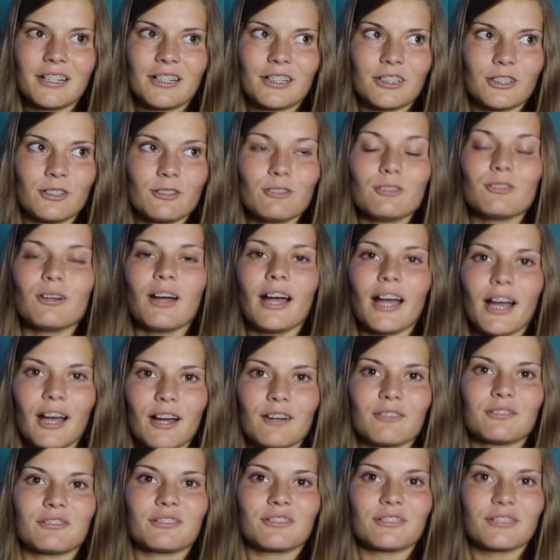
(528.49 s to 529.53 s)
you
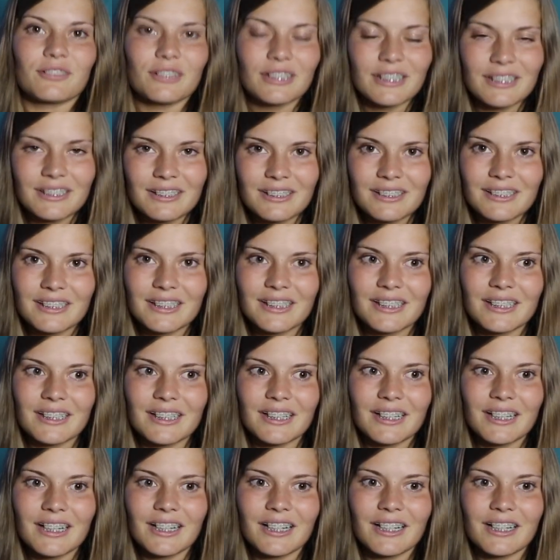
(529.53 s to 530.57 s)
have
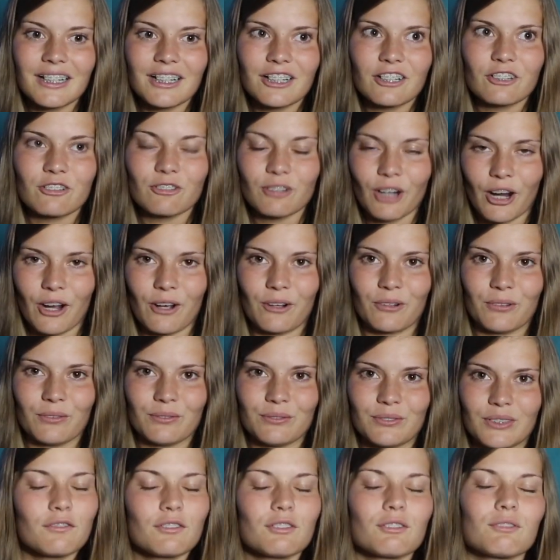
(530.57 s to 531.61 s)
really
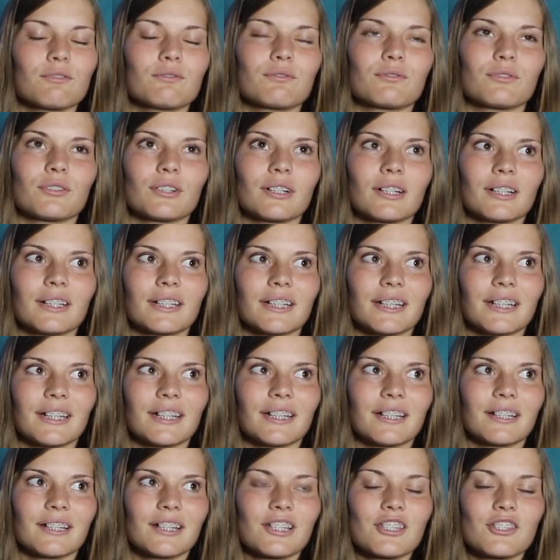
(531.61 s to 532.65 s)
grown. You've
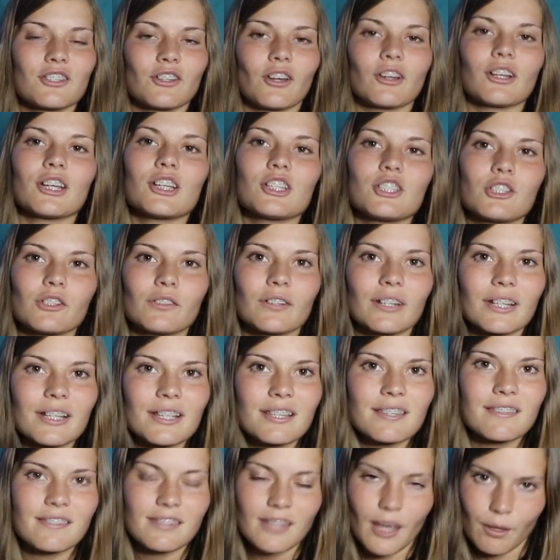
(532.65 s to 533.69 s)
really started to
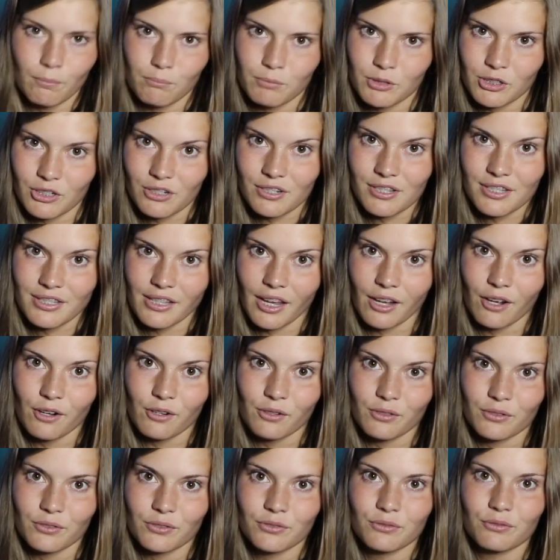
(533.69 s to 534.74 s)
accept
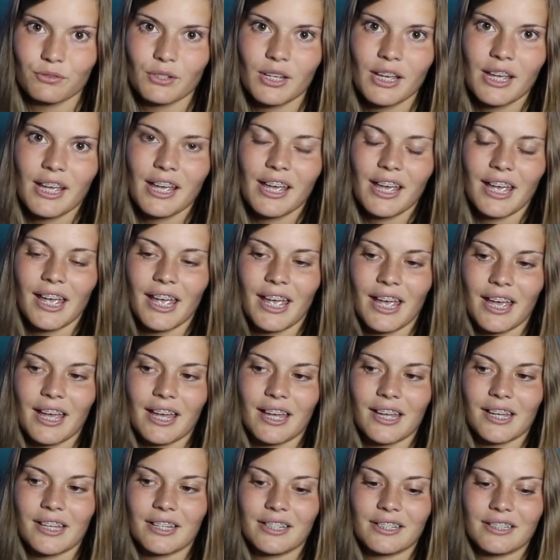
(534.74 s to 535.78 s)
yourself,
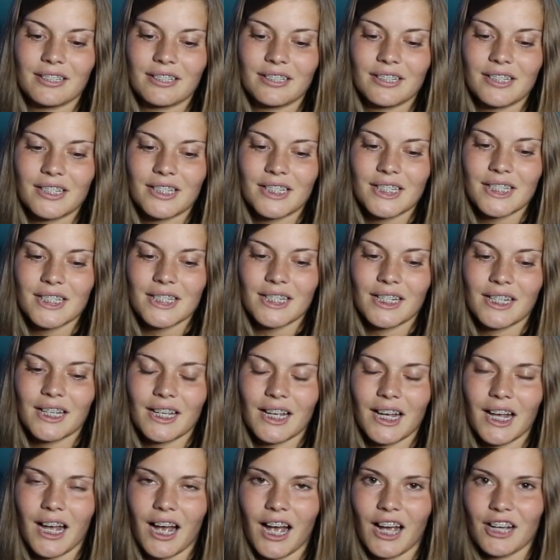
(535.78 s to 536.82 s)
and
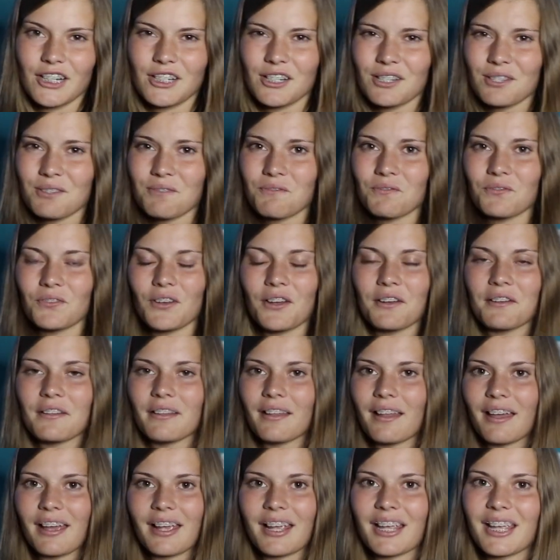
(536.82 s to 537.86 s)
I just felt
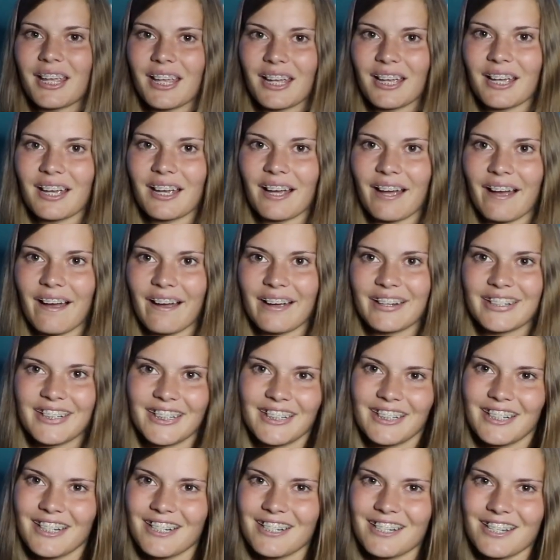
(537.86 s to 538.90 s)
like I
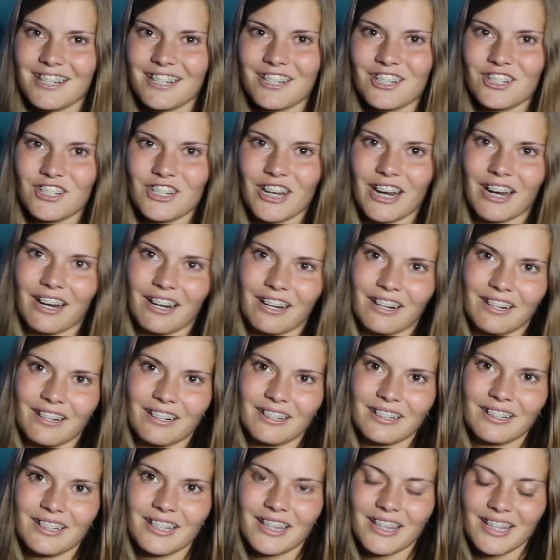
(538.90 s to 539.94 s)
needed to
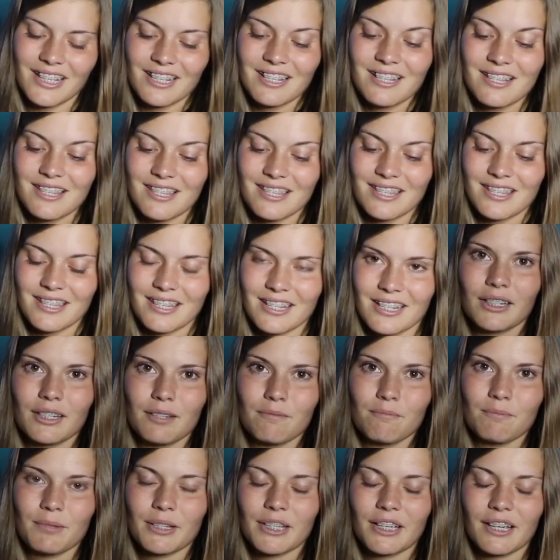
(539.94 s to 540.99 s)
share this,
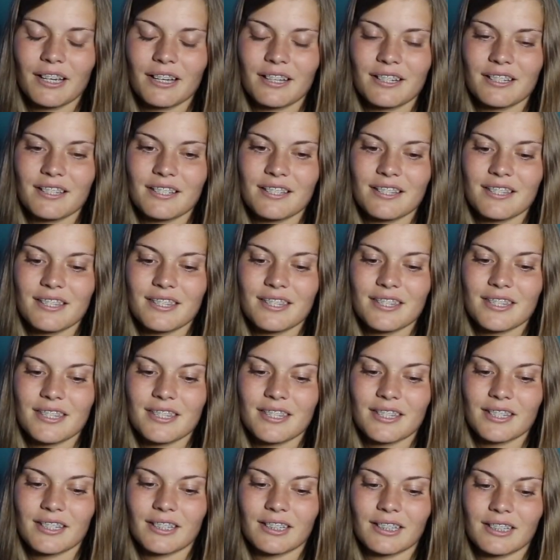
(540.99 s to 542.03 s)
because
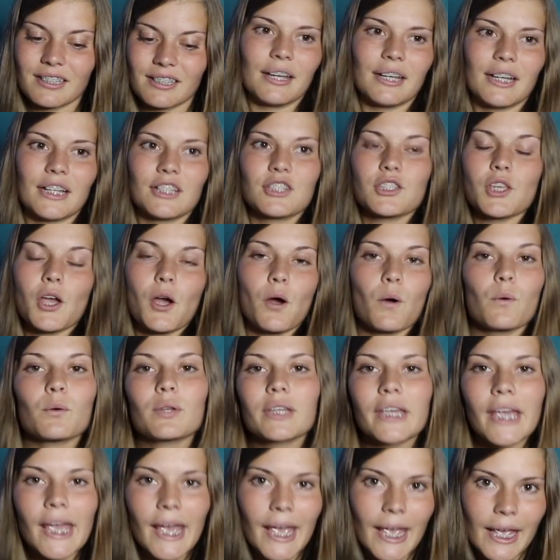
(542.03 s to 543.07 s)
it's
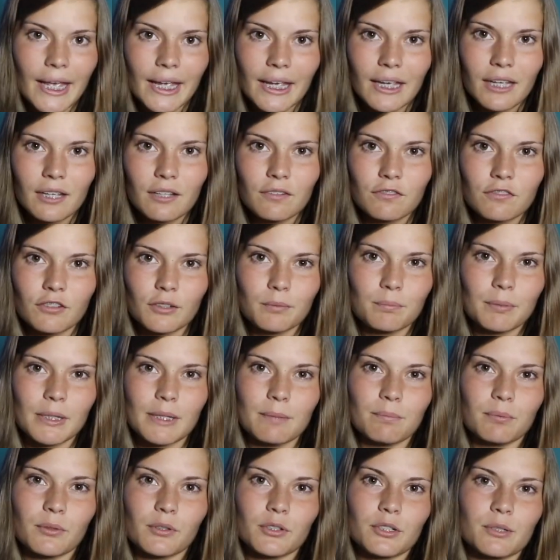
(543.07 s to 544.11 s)
okay for
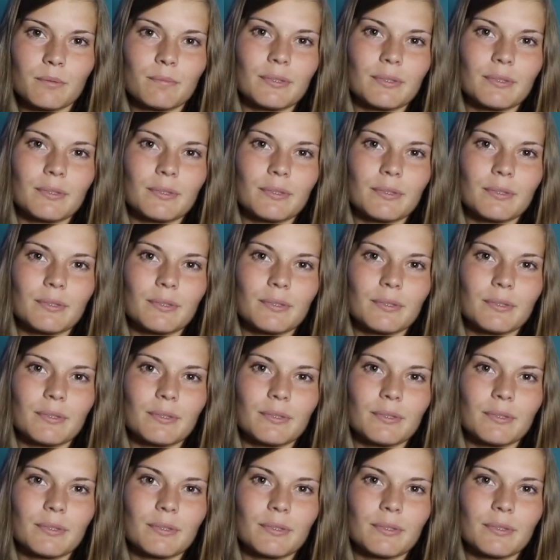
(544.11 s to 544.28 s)
people to